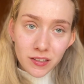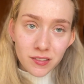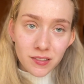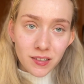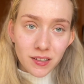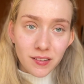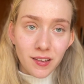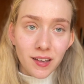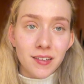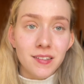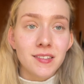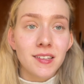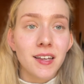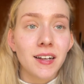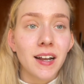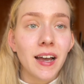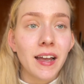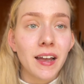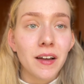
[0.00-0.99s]
since I said
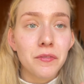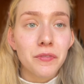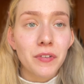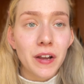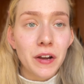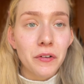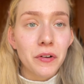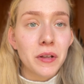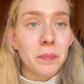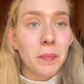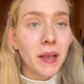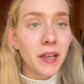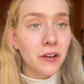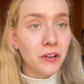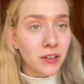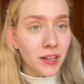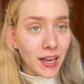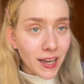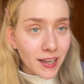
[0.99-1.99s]
I have very
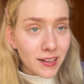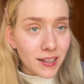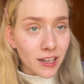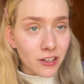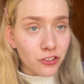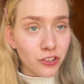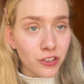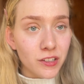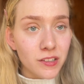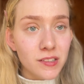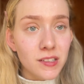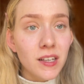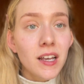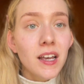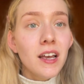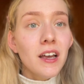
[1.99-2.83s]
pale eyelashes.